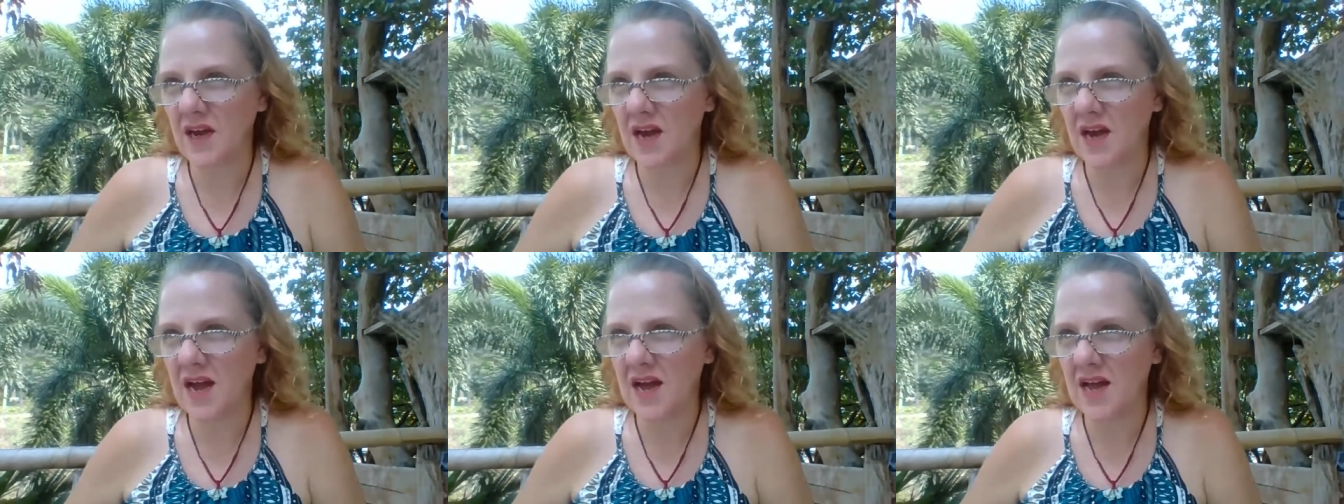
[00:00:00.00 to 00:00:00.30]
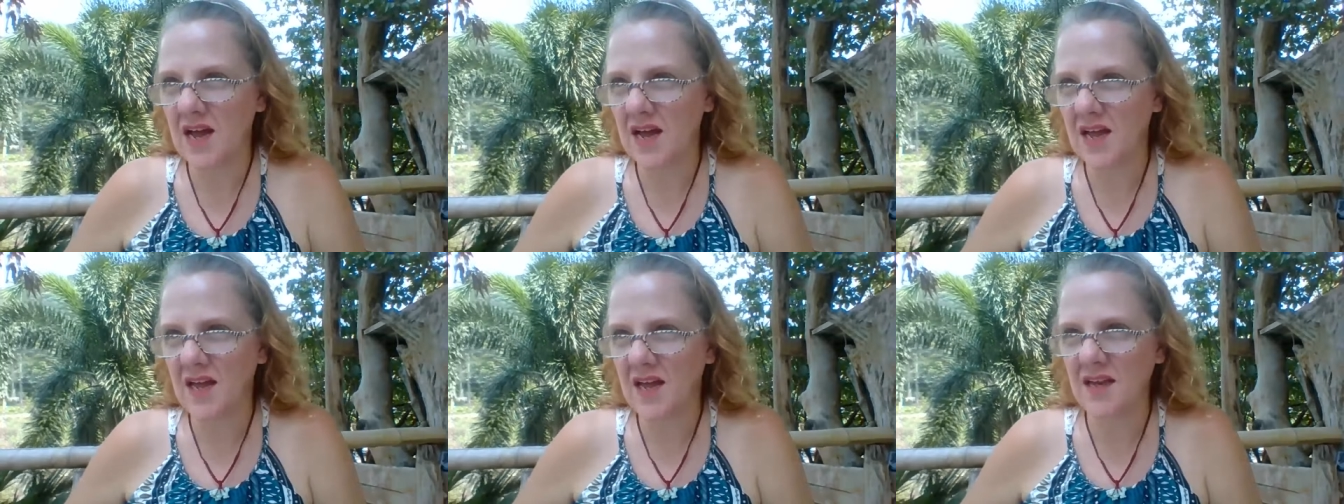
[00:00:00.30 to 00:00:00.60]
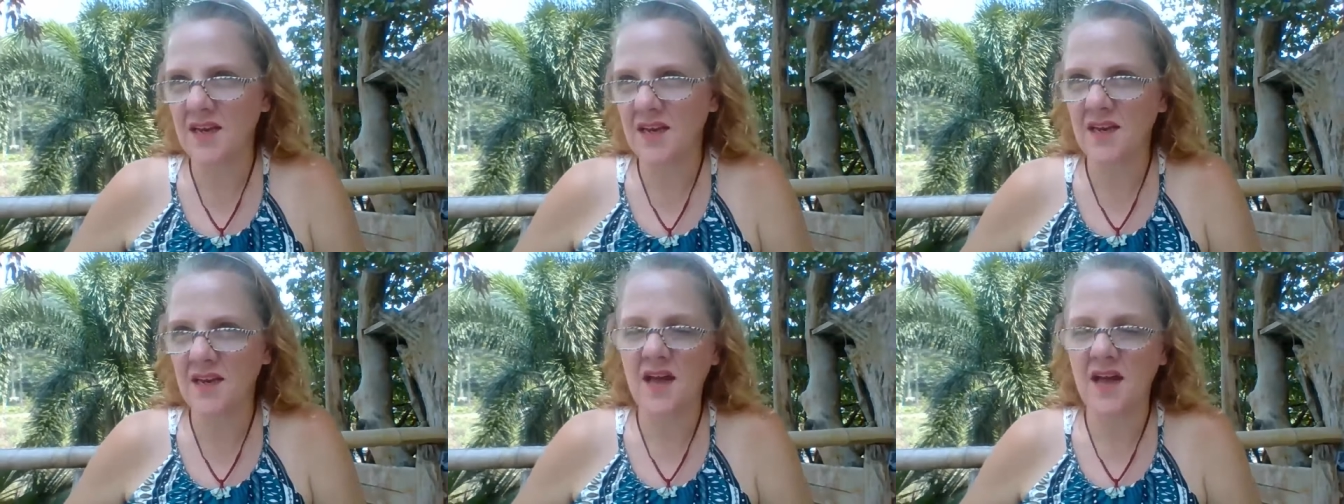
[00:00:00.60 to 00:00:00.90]

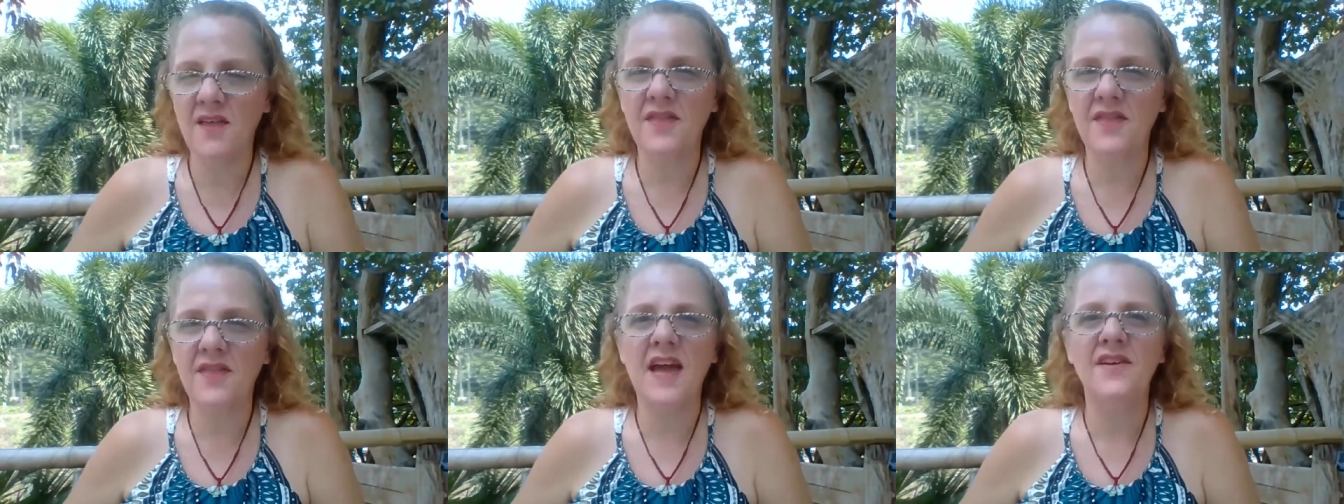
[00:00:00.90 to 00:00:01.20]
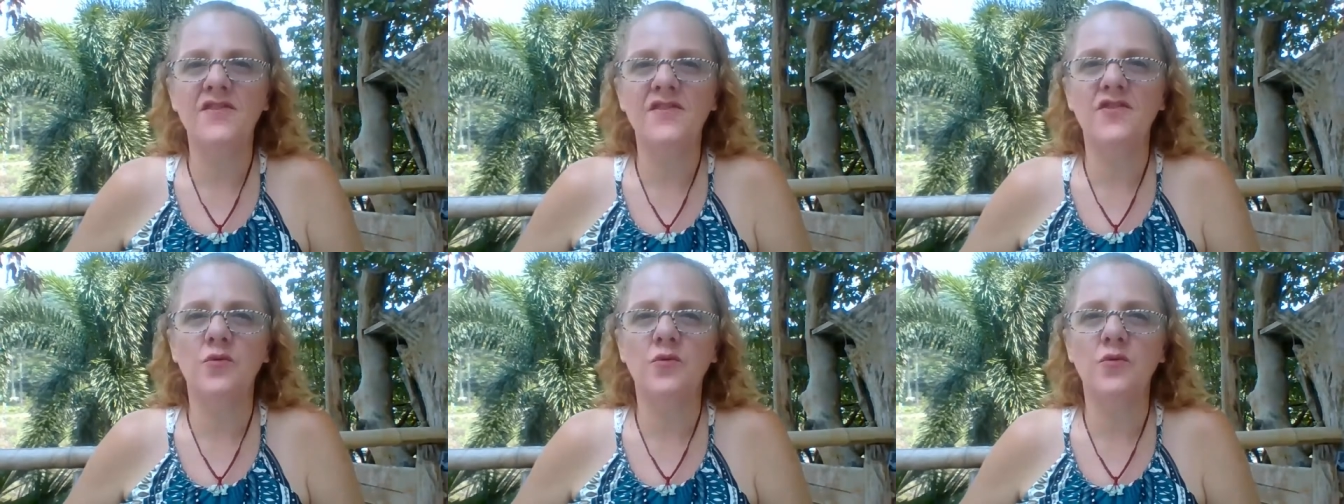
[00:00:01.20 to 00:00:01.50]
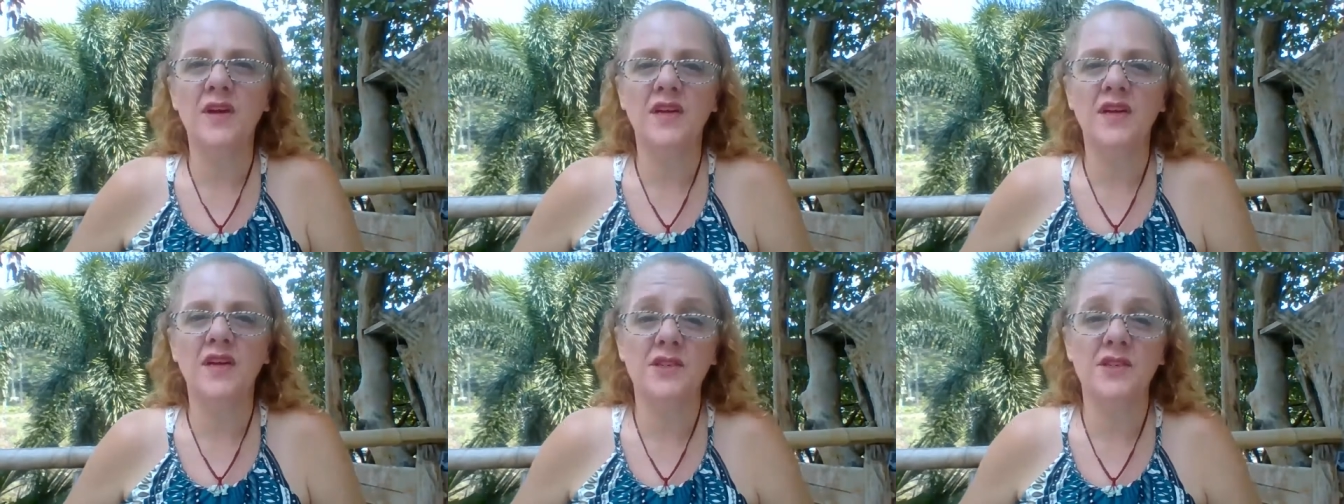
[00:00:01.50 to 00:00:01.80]
at the end of the
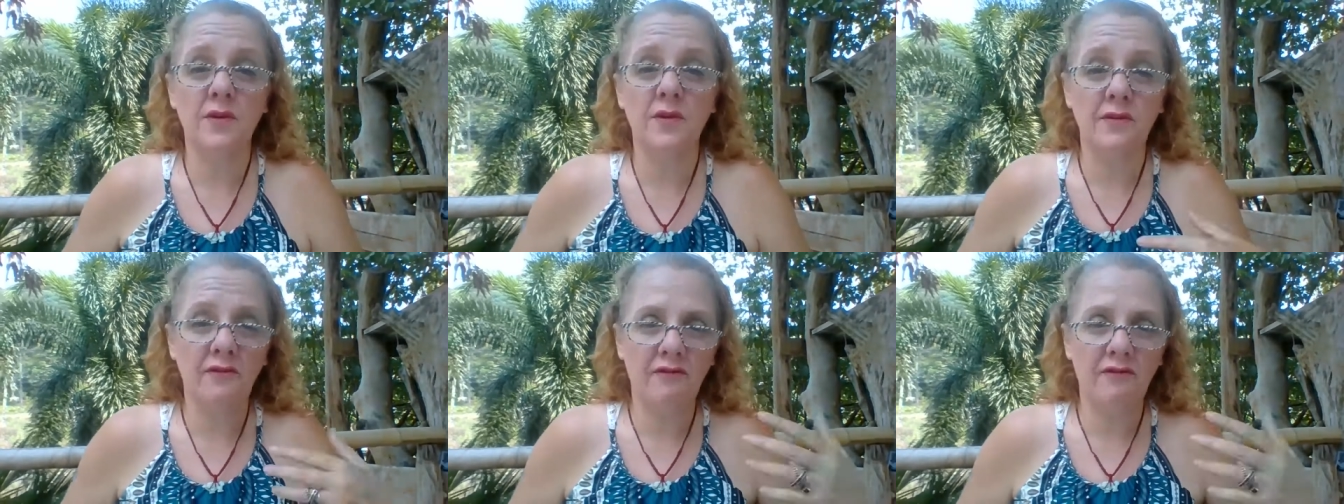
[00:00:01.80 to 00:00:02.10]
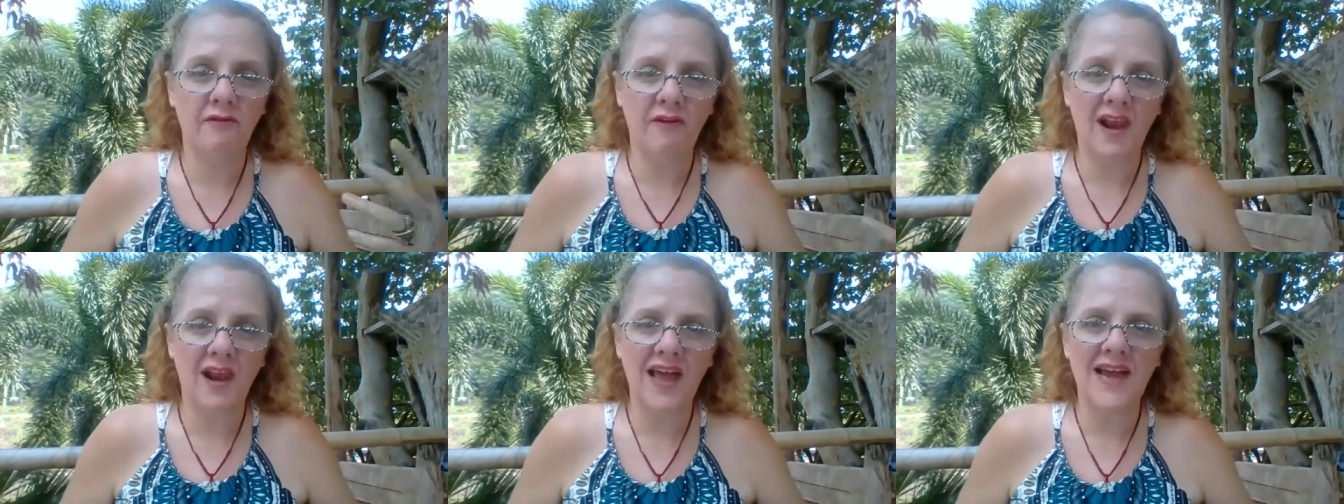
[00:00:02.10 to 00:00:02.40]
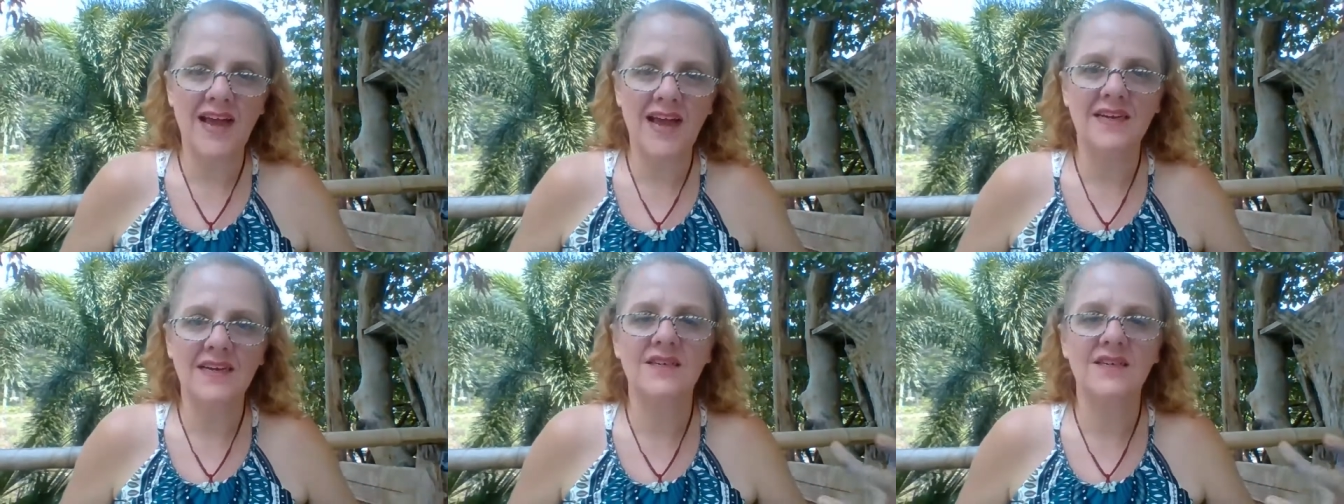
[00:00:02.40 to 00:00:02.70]
week to
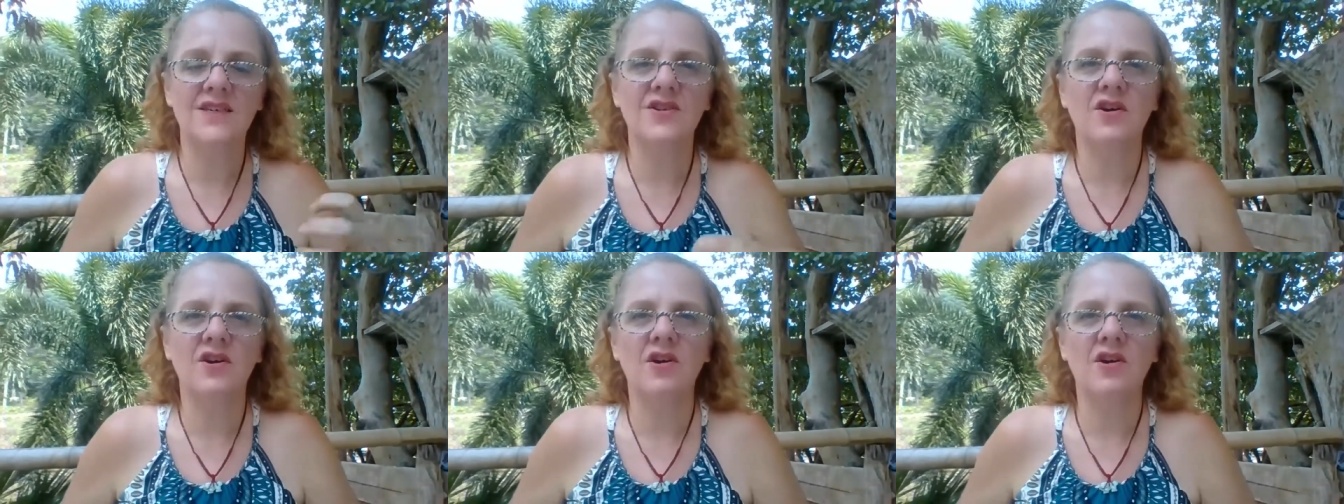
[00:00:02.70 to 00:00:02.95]
reflect